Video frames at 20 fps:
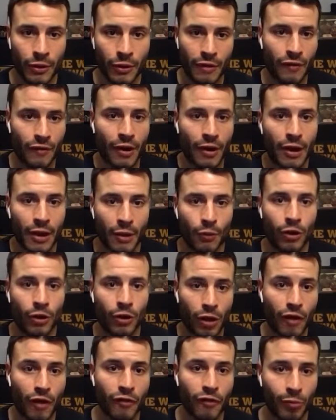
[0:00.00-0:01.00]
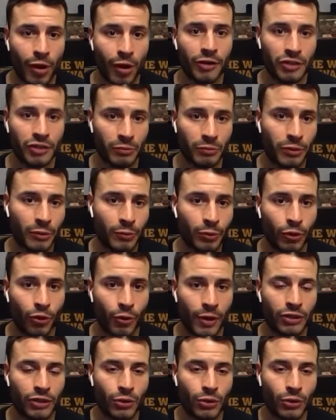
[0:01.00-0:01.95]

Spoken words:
With a lot of the boxing people, correct?